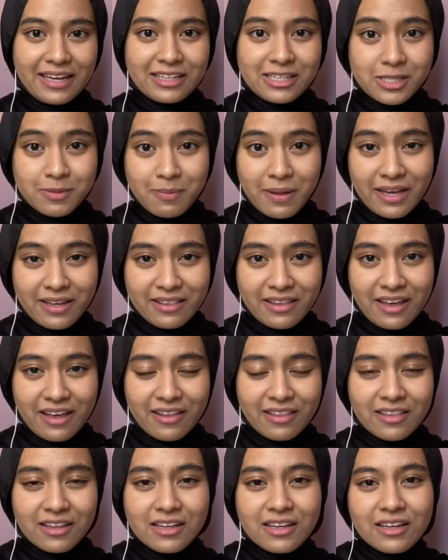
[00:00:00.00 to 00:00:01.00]
this Black Death?
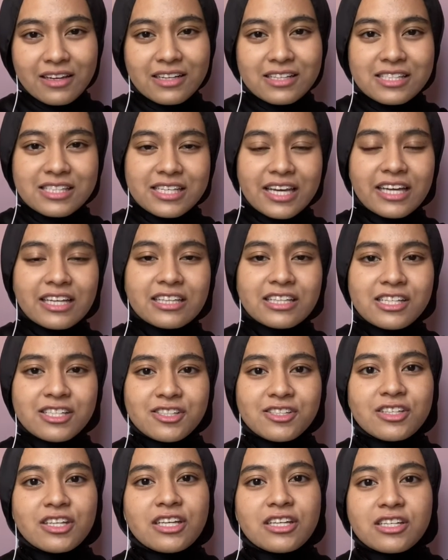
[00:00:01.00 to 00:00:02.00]
Scientists
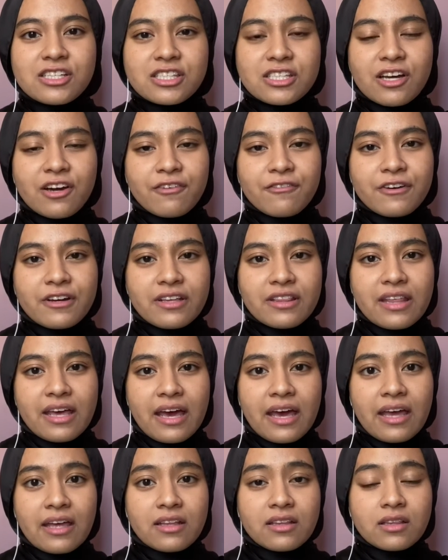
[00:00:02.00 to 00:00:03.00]
today discovered that